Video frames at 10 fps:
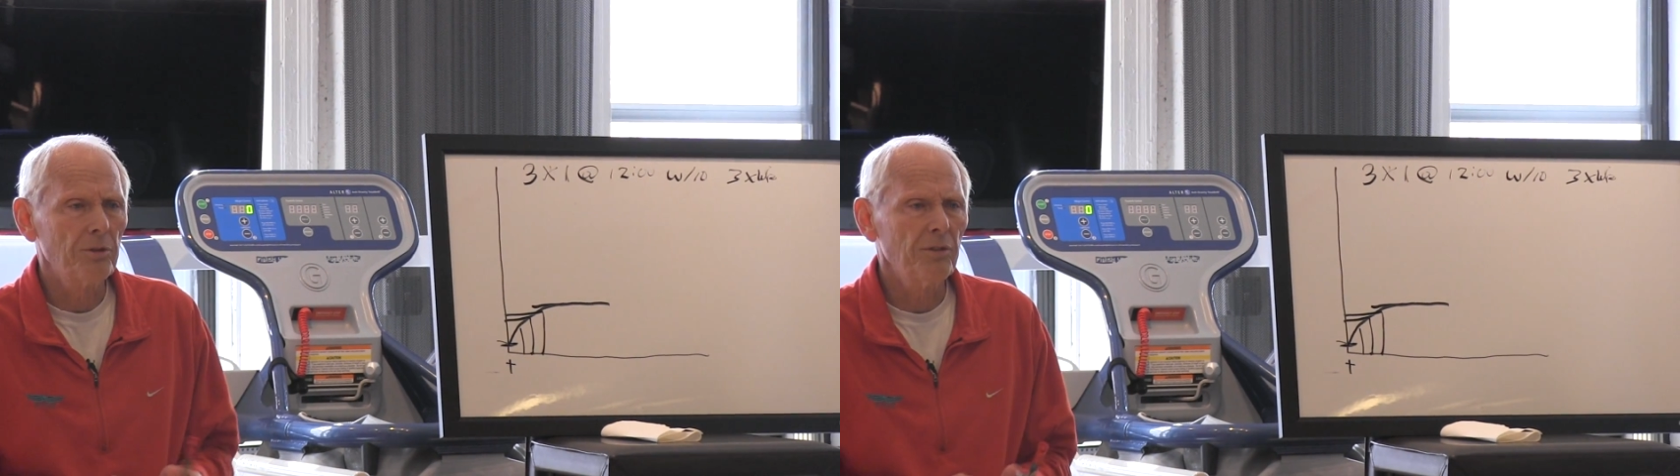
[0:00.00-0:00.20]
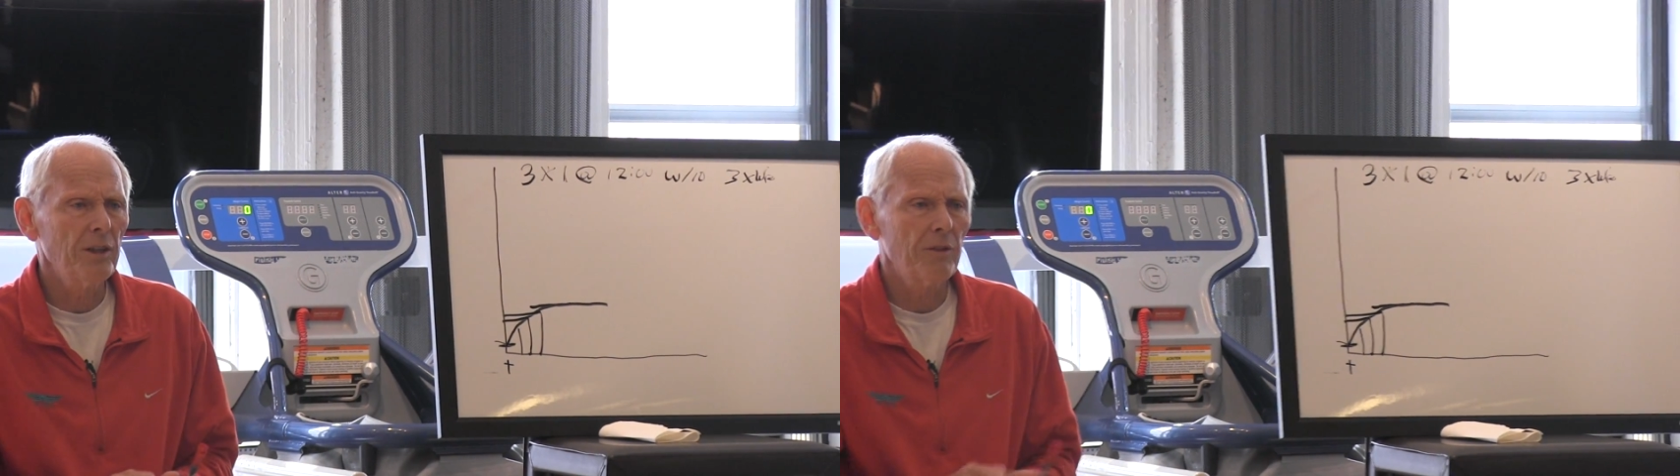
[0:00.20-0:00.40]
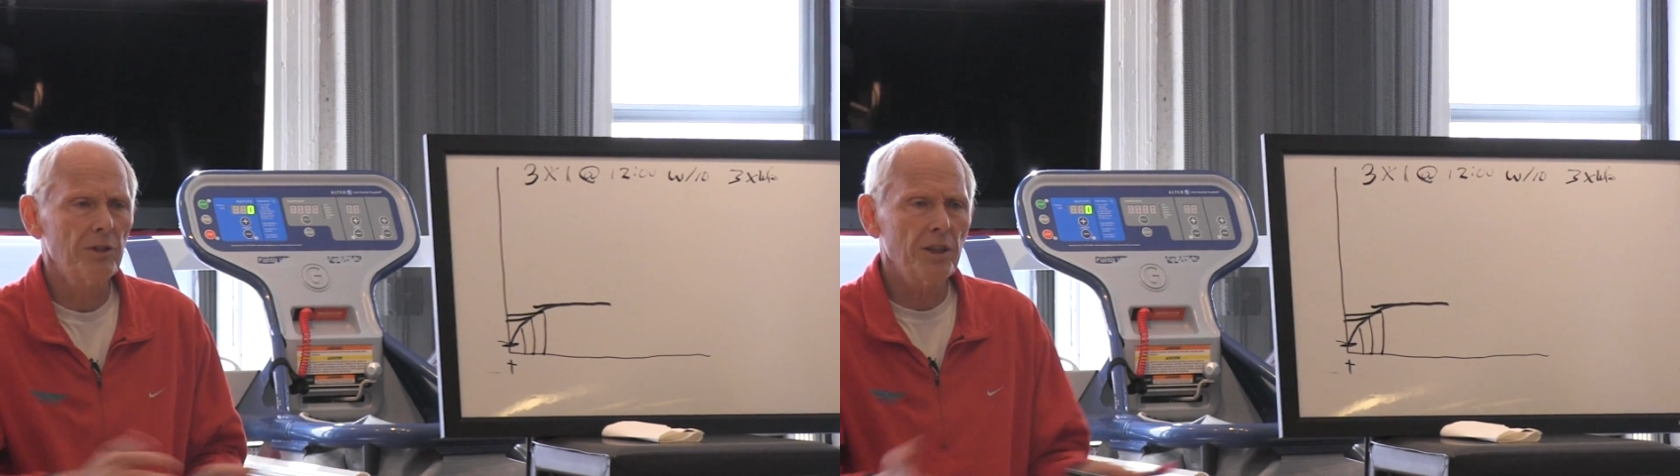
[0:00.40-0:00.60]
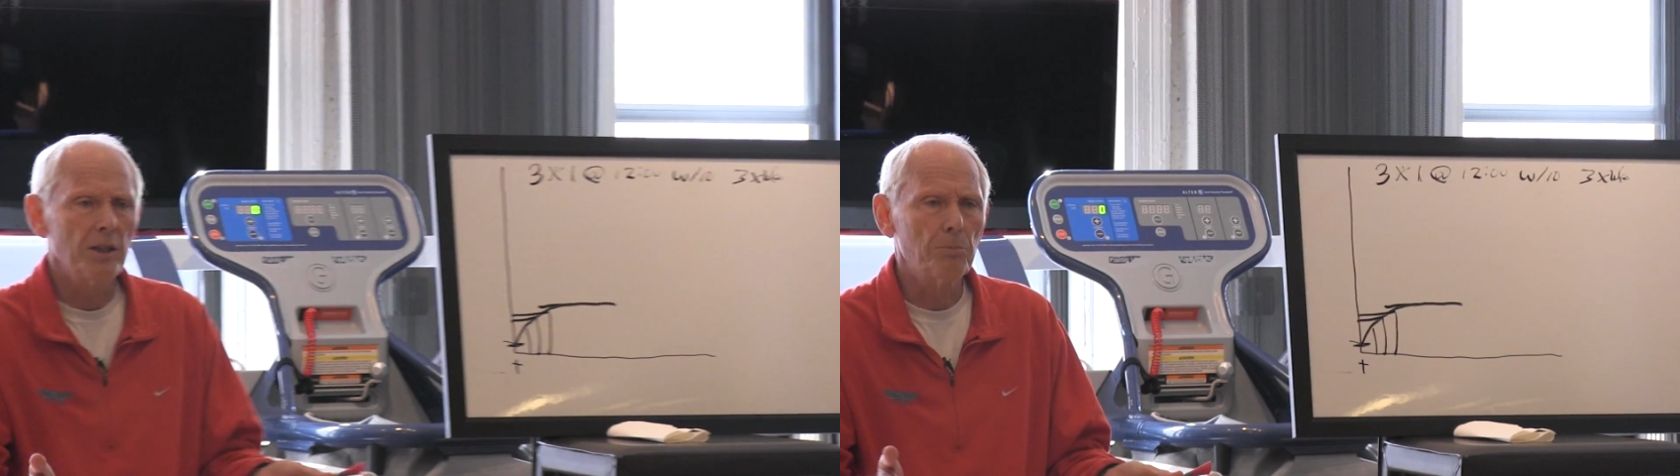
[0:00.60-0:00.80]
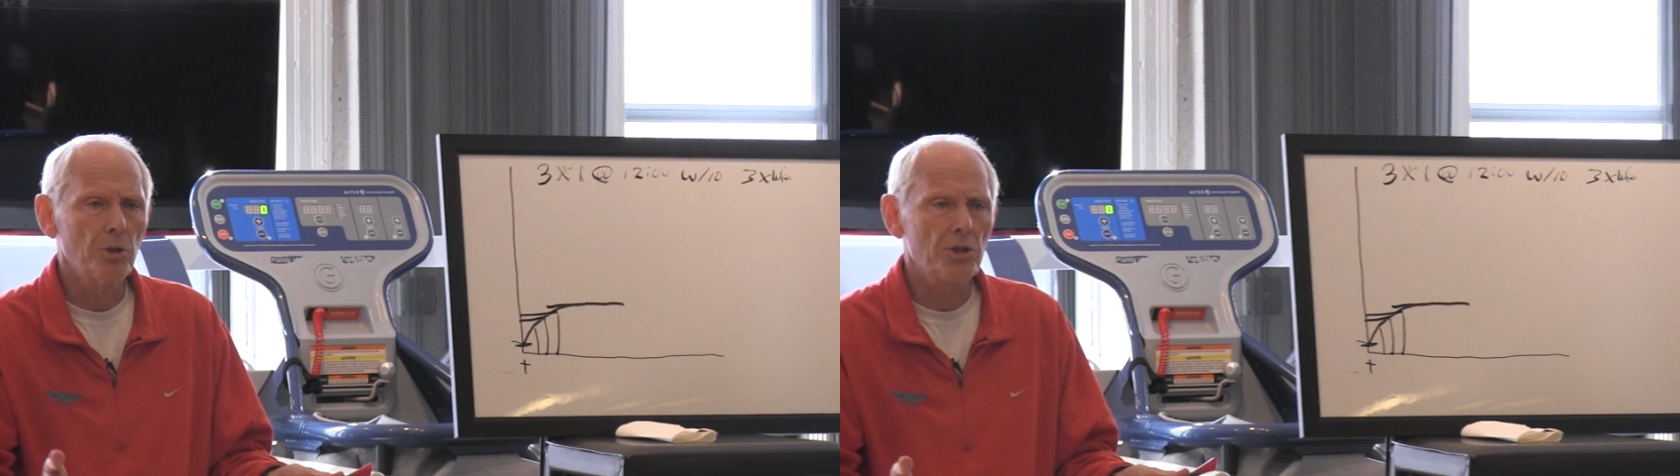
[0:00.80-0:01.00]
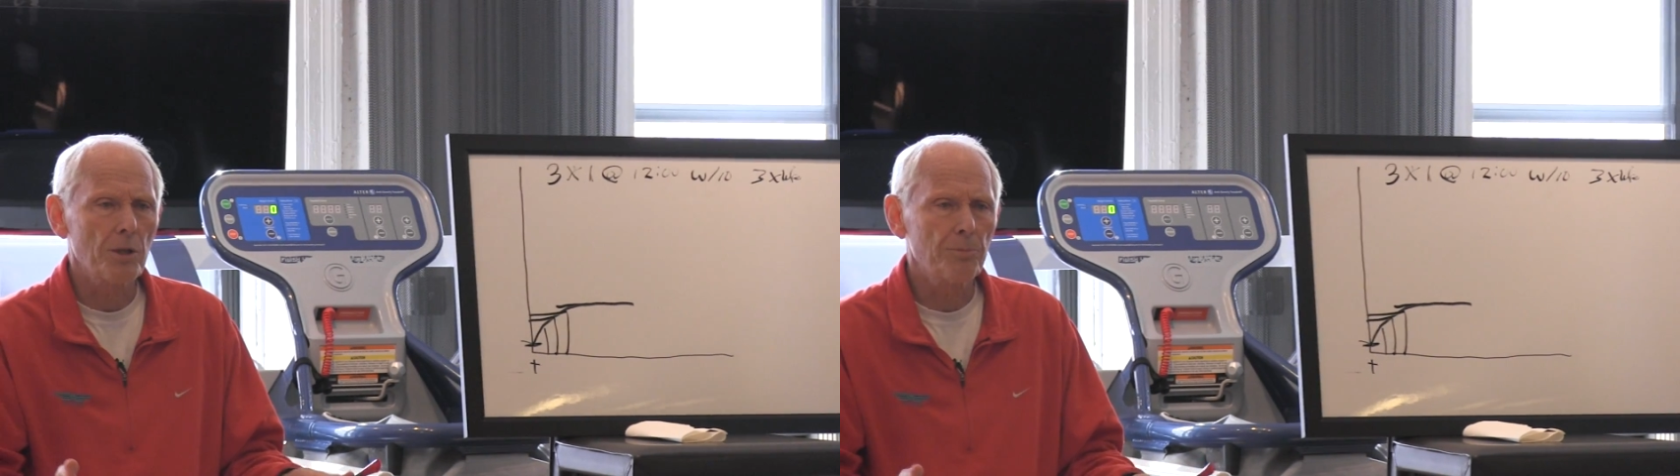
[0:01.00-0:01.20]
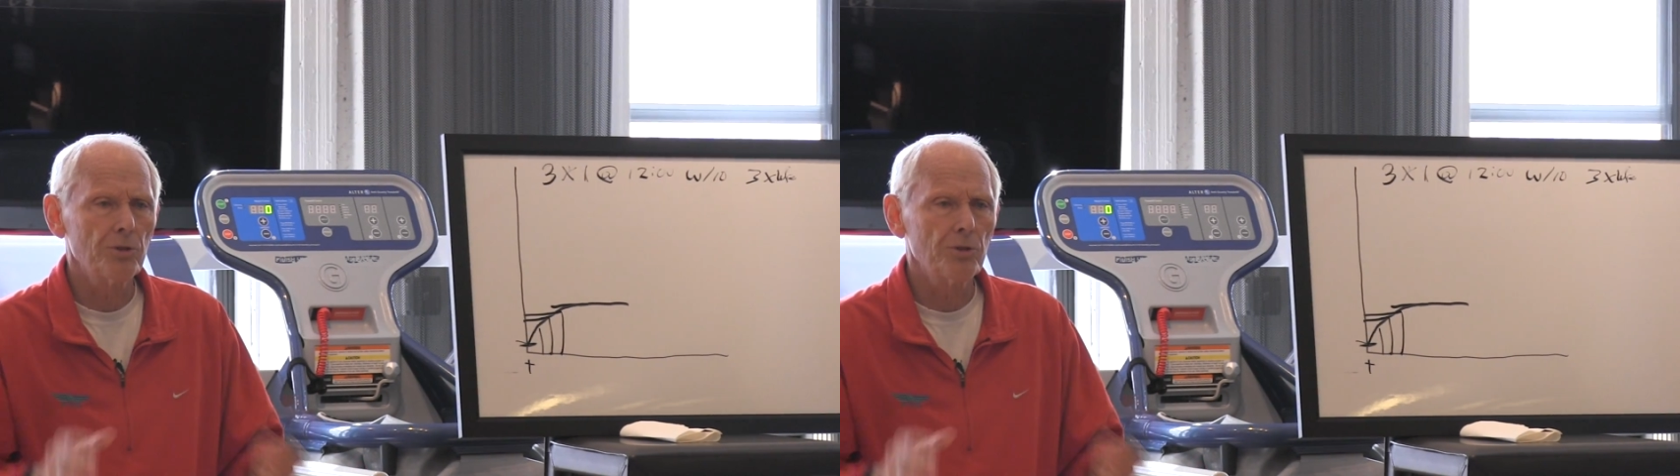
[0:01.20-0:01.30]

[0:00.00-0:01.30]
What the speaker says: If you never did any push-ups,